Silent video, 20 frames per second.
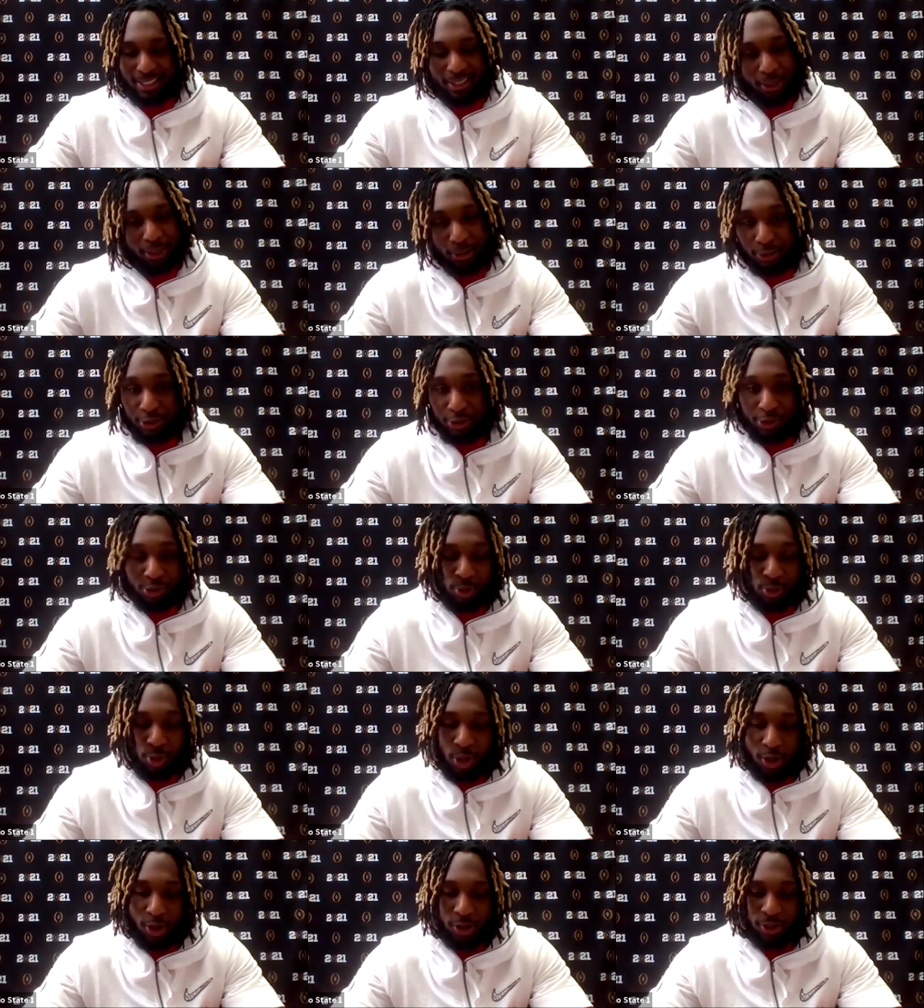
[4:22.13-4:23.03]
coaches
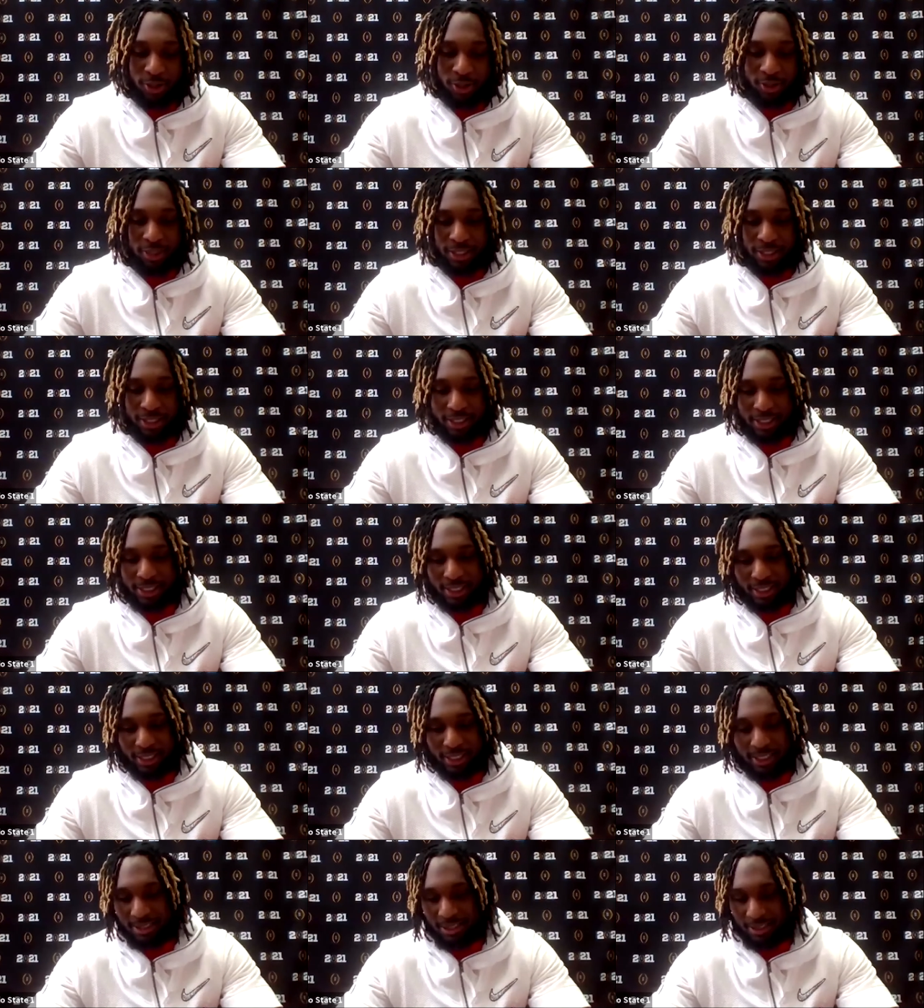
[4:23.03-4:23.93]
you hard. Like
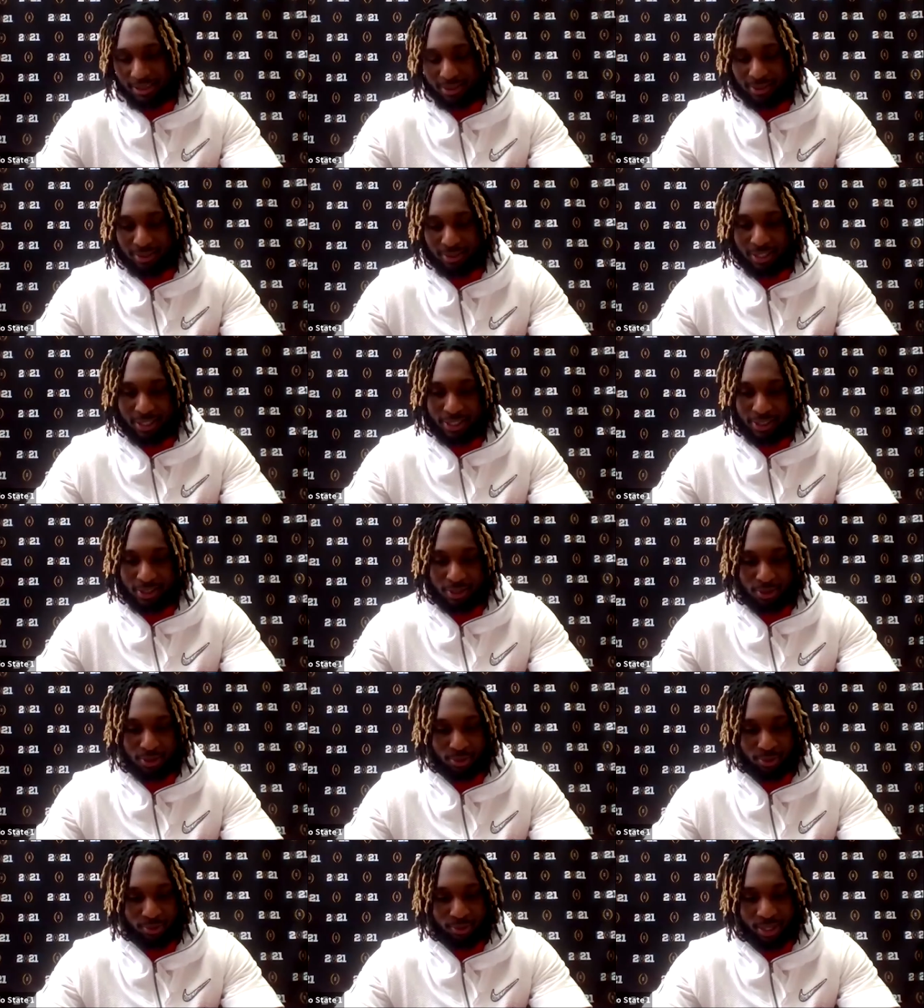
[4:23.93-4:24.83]
he doesn't let
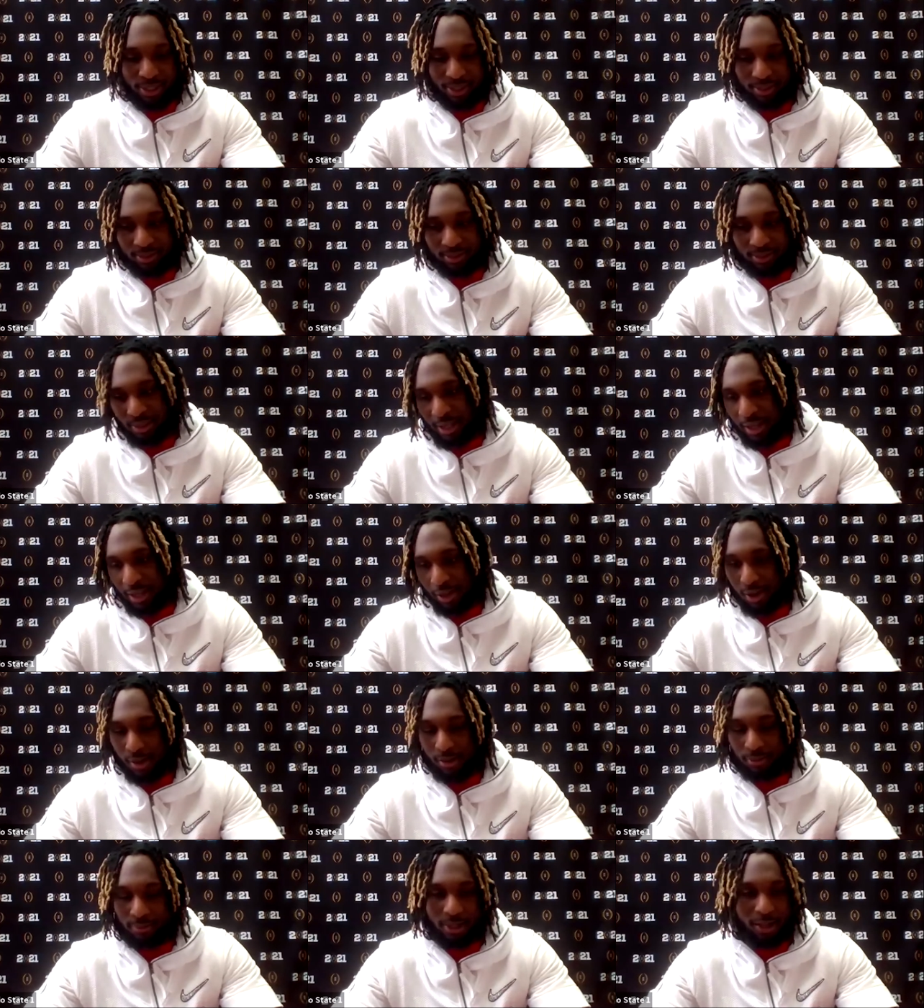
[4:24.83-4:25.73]
you like slack
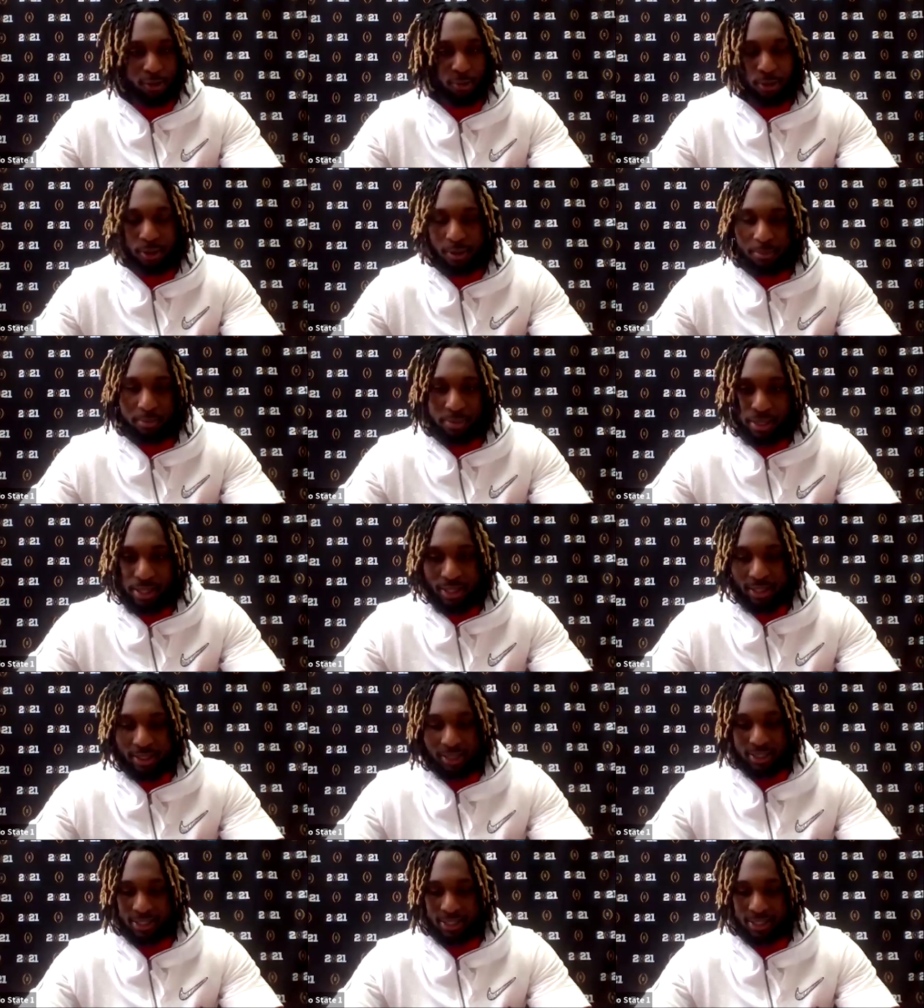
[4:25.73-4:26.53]
off not one bit.